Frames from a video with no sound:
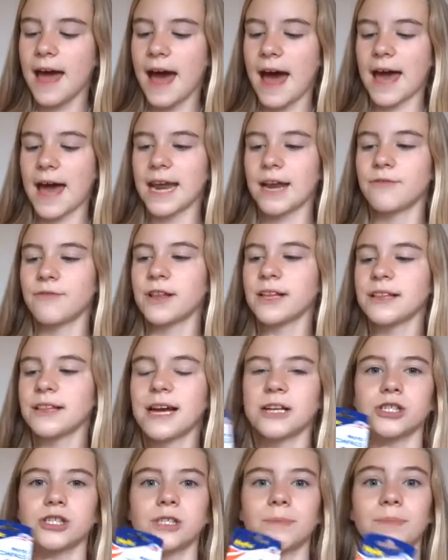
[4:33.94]
And I really
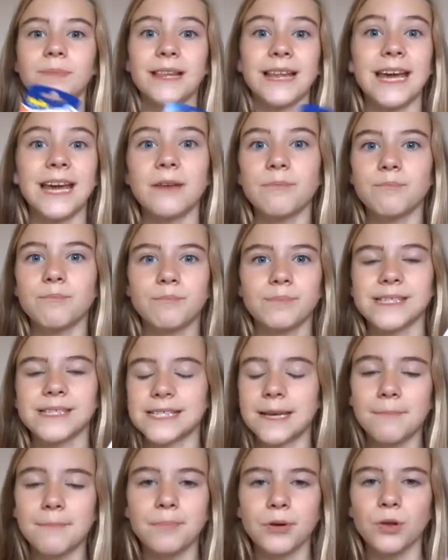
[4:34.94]
liked the plain and
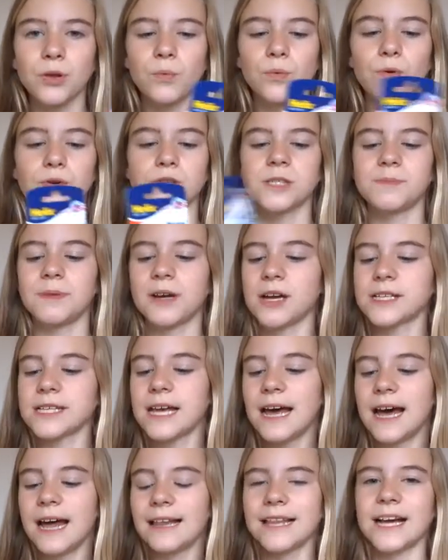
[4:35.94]
simple ones, because
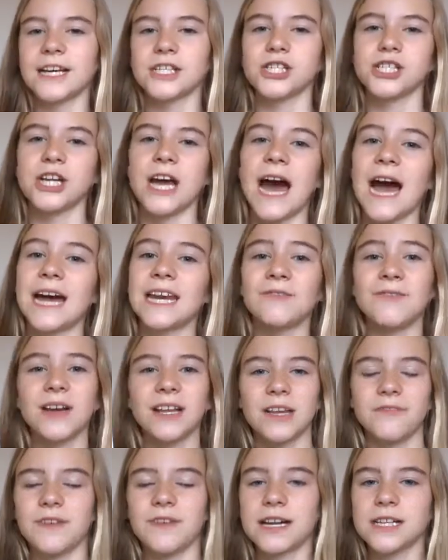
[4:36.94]
last year I had a
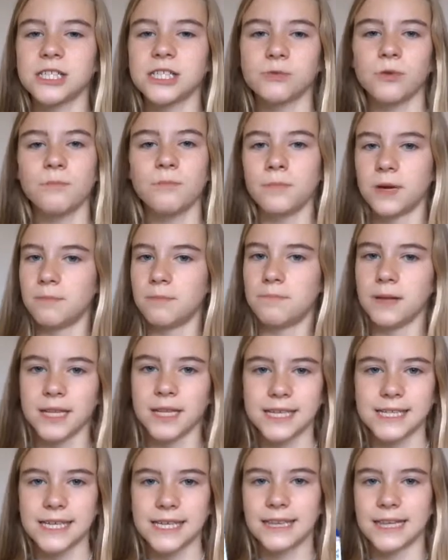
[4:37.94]
really fancy one with
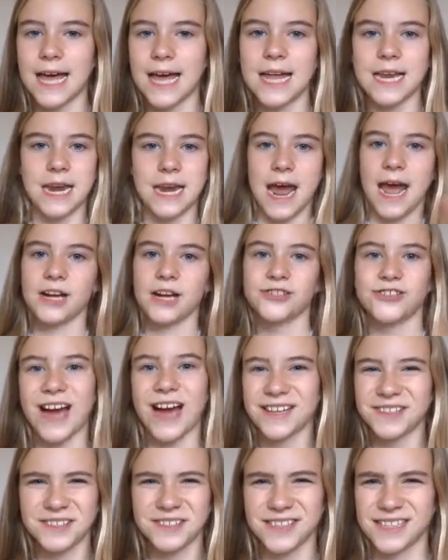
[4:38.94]
built-in lead and extra
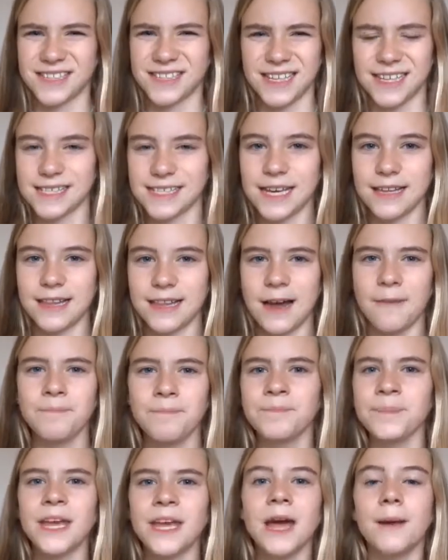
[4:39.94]
add-ons and things like that,
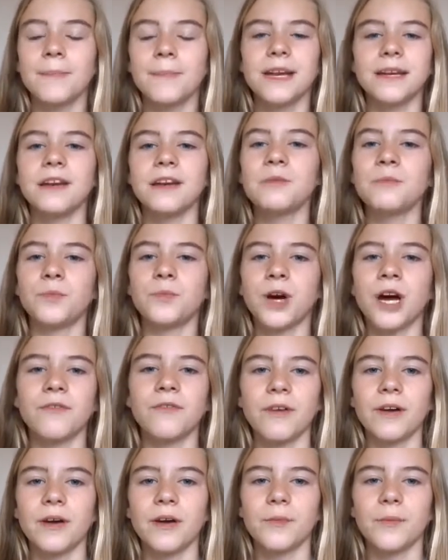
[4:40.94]
but it didn't work
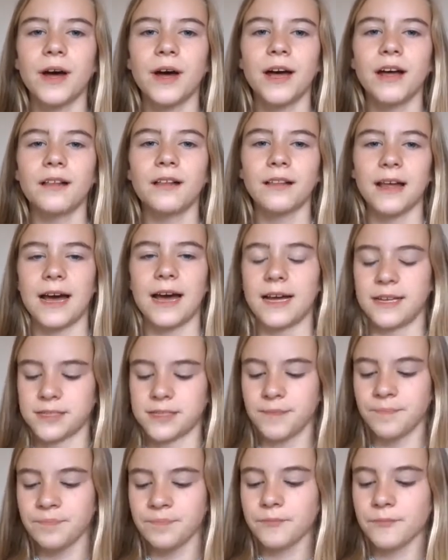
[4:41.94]
very well,
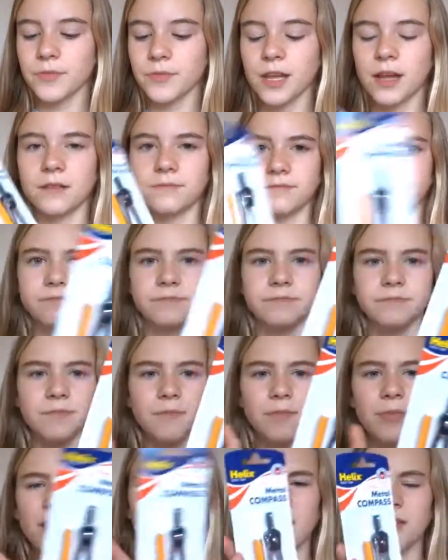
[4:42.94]
and
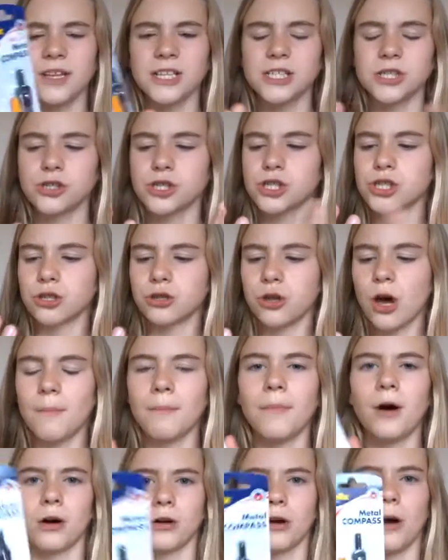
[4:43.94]
these are just a
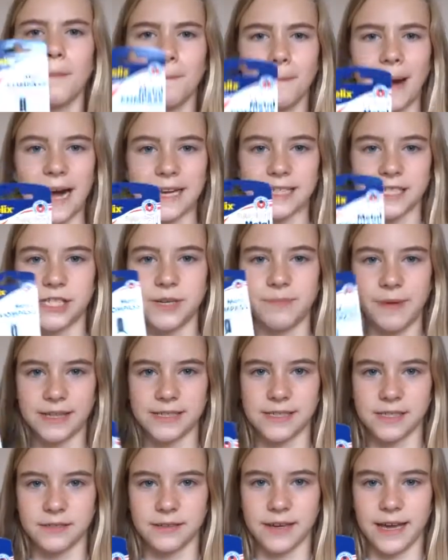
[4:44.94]
lot more compact in your
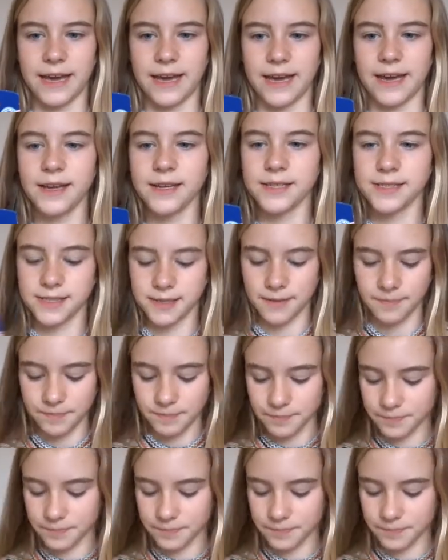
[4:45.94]
pencil case.